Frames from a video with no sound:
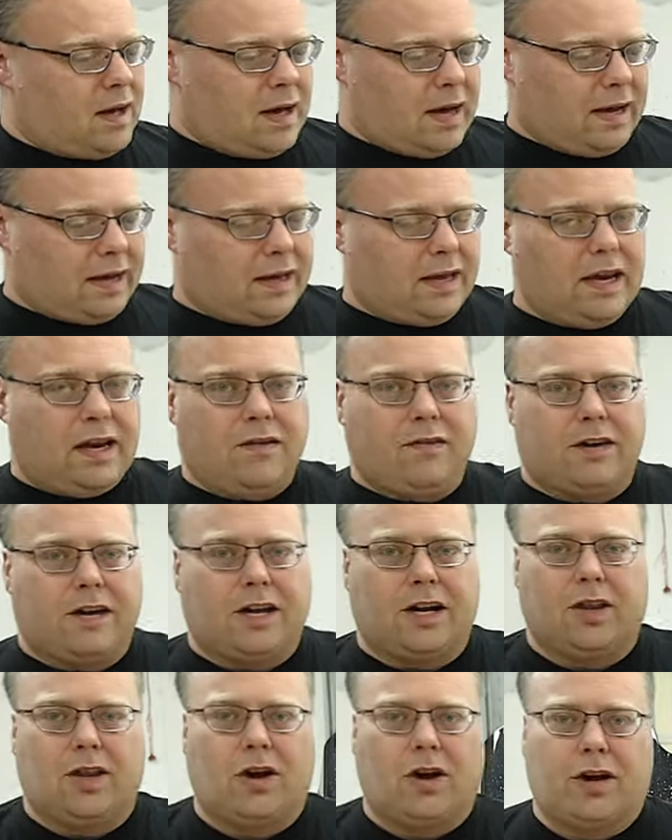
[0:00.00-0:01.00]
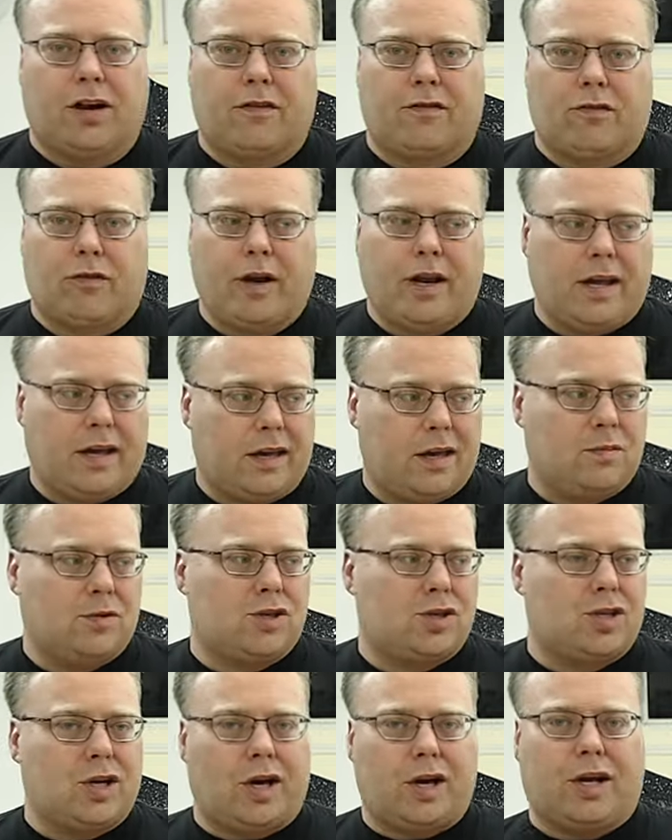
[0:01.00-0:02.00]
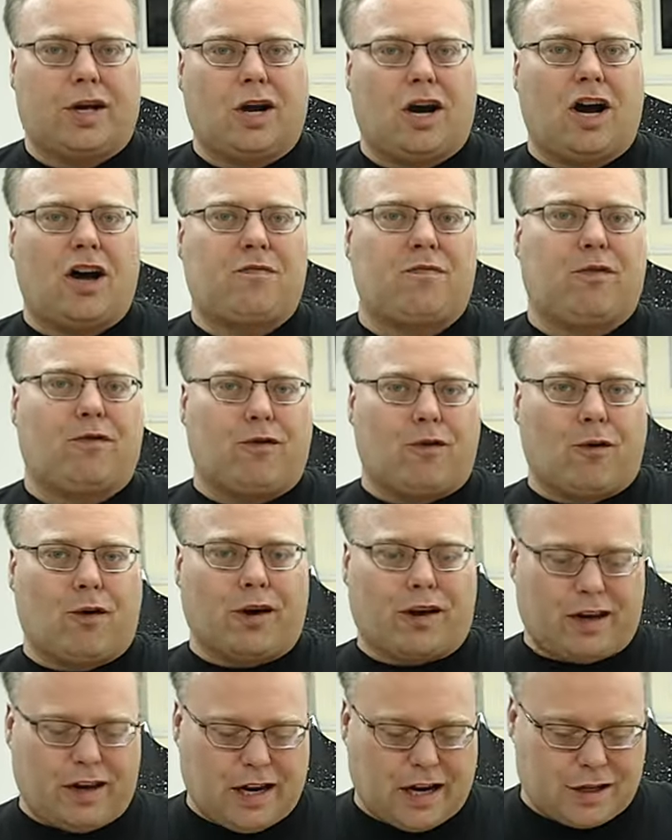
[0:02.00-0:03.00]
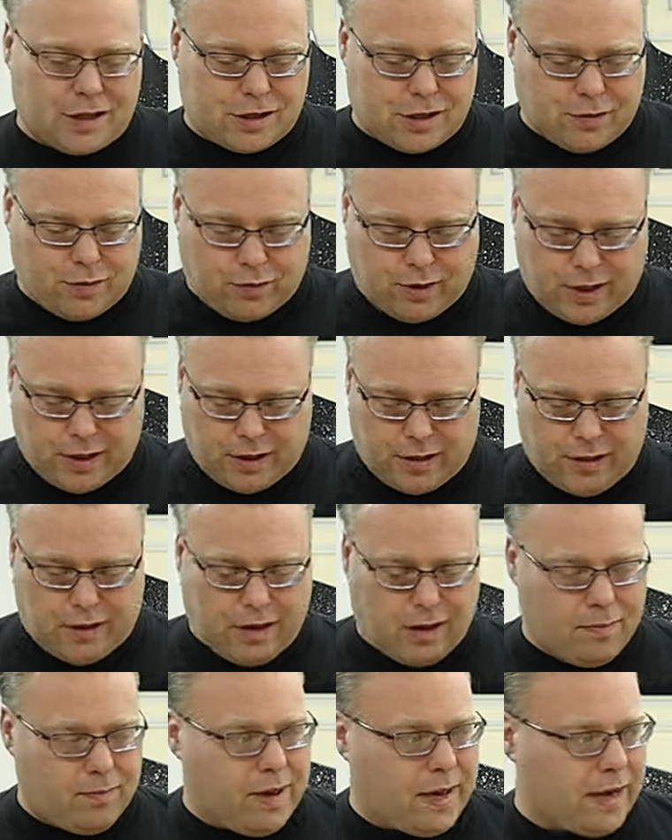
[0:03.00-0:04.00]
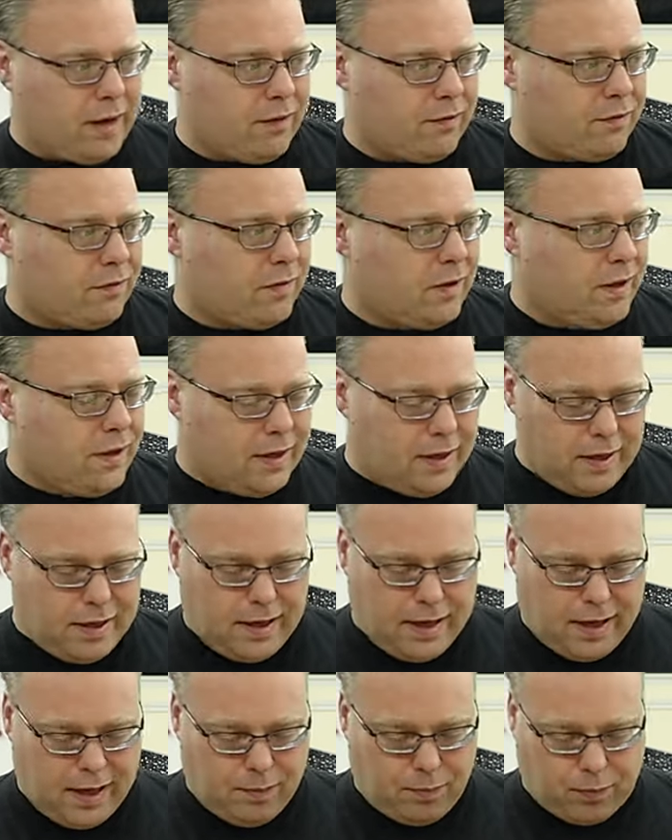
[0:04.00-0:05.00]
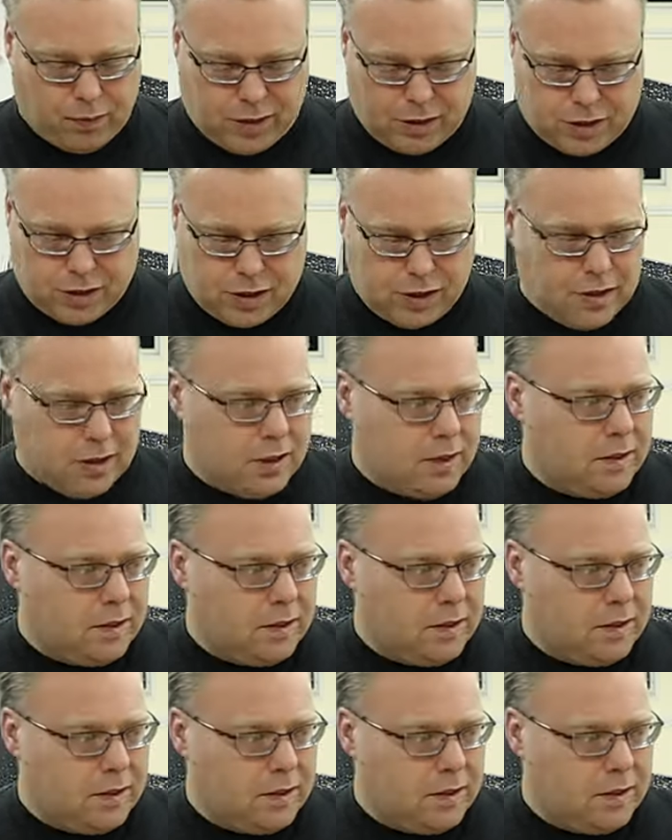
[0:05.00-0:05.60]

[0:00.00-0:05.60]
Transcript: I can't even get a long enough reading. It keeps shutting off before it can actually read the amount of amperage.